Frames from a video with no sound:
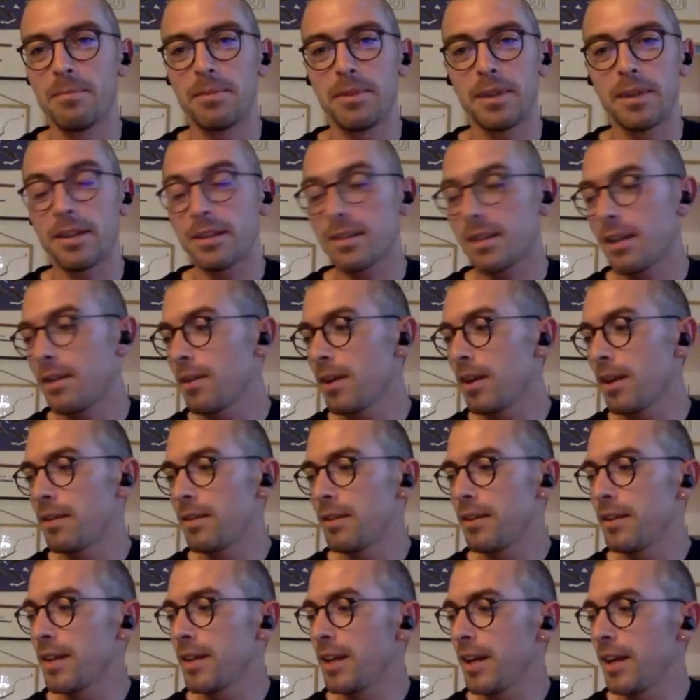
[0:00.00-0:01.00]
because
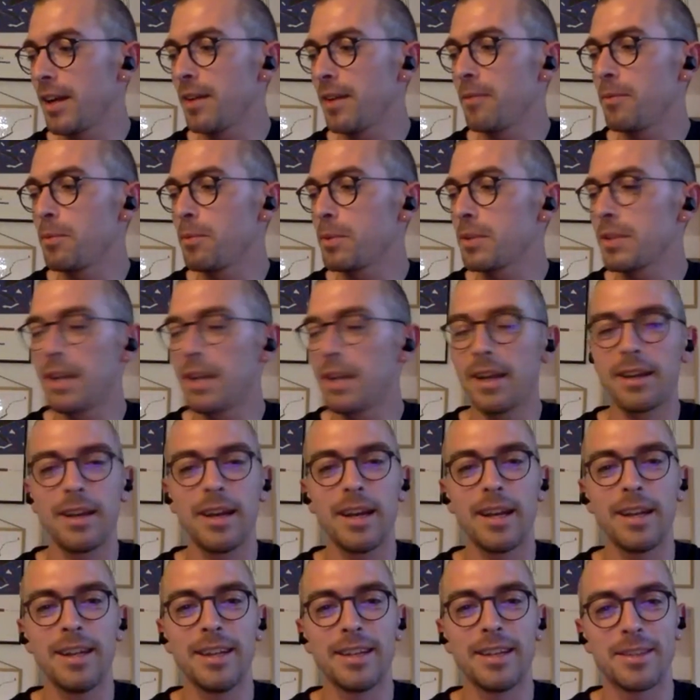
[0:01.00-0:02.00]
I was like,
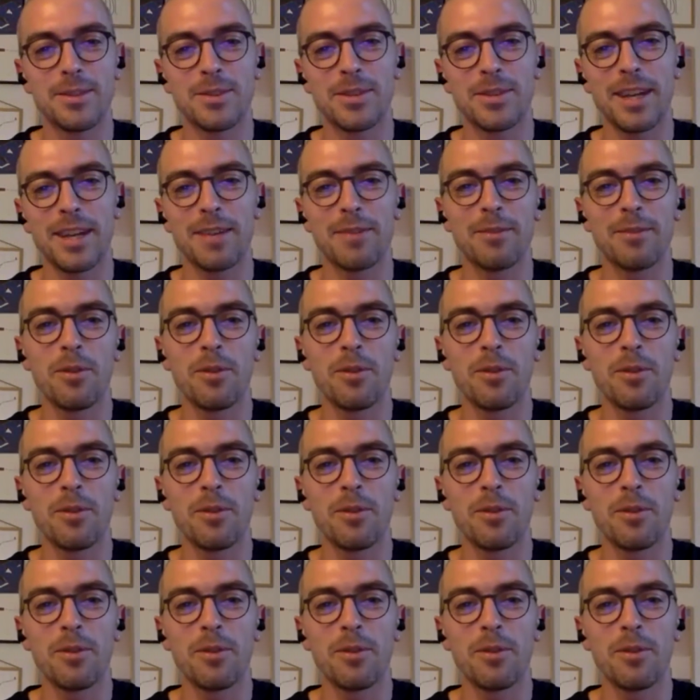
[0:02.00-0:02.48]
I need to take